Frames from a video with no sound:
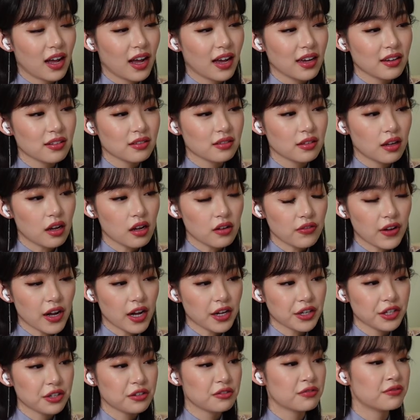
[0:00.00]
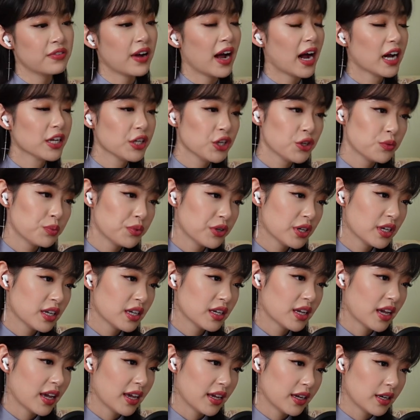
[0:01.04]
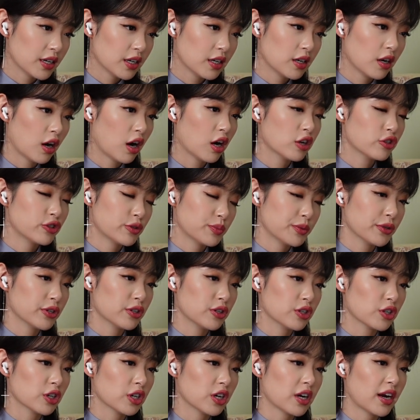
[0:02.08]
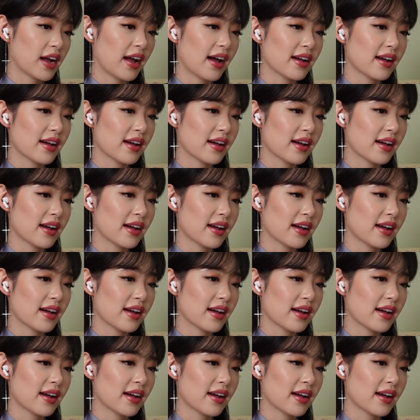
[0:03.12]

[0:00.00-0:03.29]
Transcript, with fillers: I love how you value being a good entrepreneur